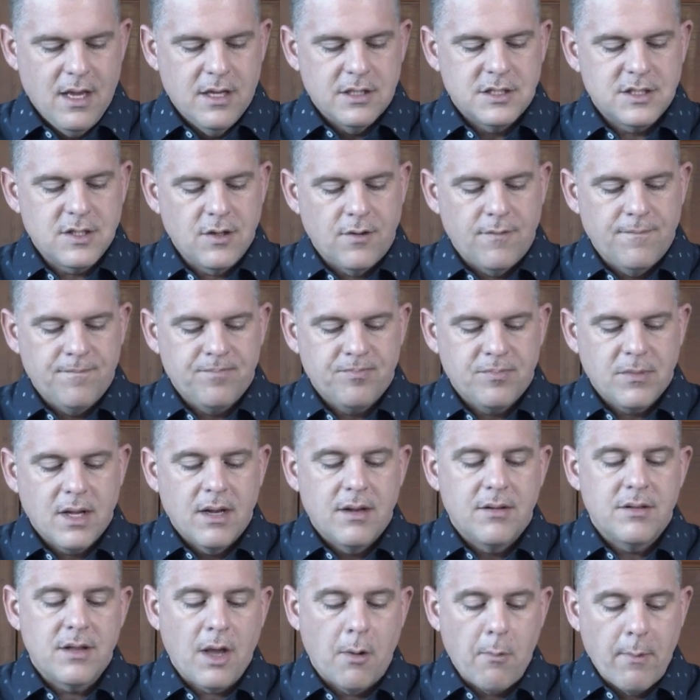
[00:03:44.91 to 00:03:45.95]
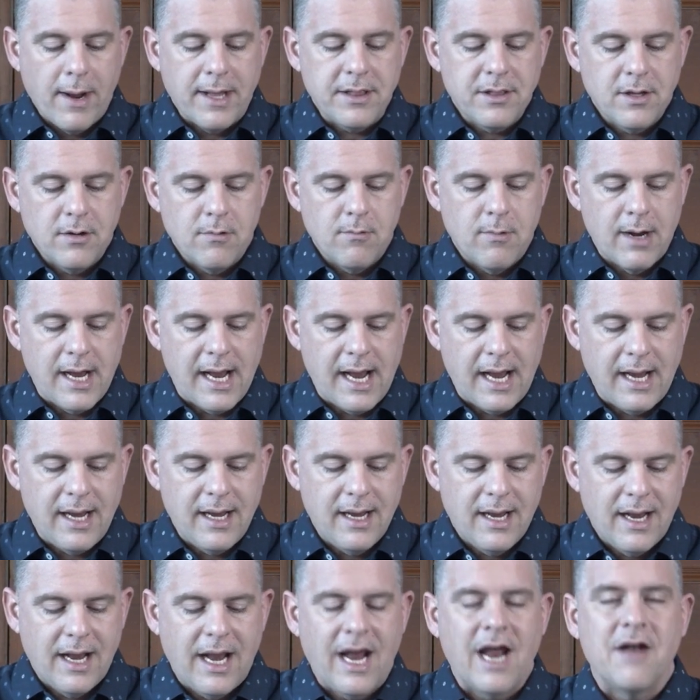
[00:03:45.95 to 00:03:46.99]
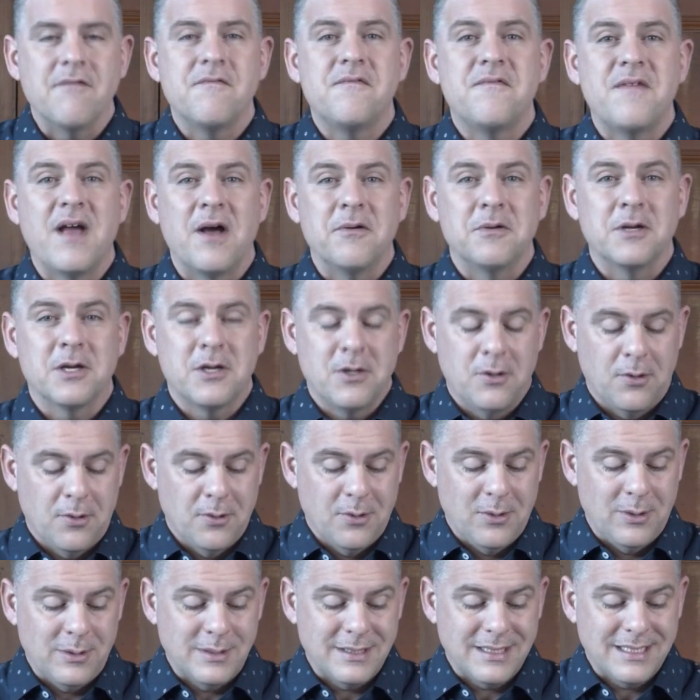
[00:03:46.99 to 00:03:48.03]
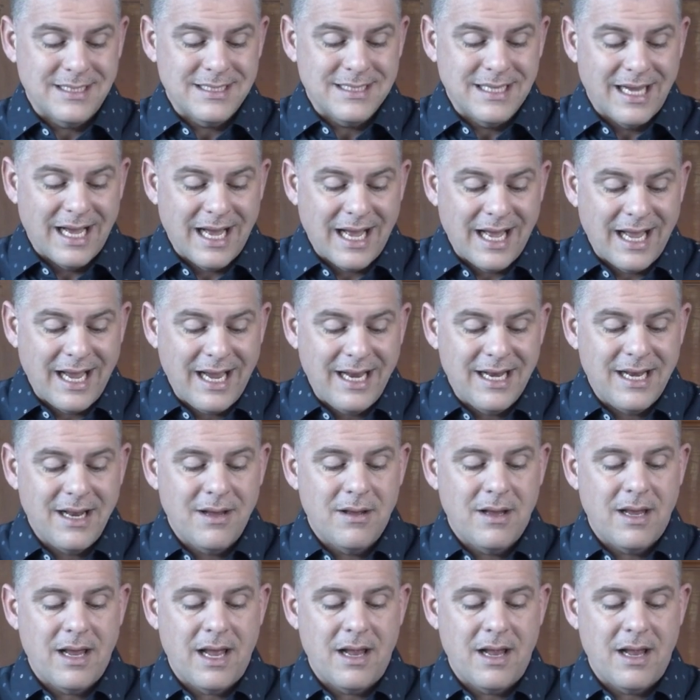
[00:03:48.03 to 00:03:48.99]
So they went their way and found a colt tied